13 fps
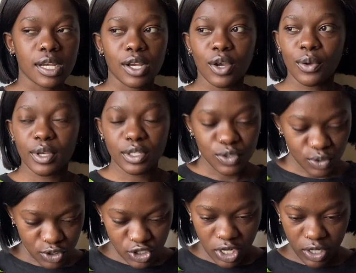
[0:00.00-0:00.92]
going
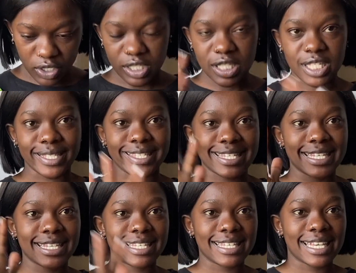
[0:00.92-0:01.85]
to dragon city
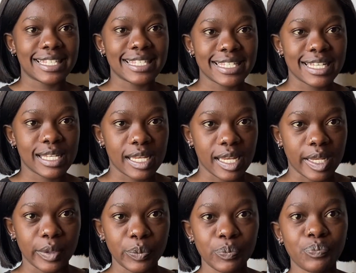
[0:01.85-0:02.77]

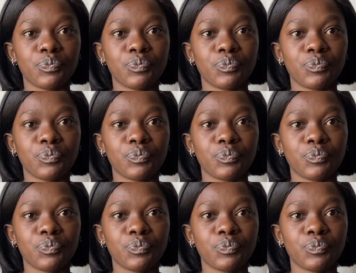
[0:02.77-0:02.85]
yesterday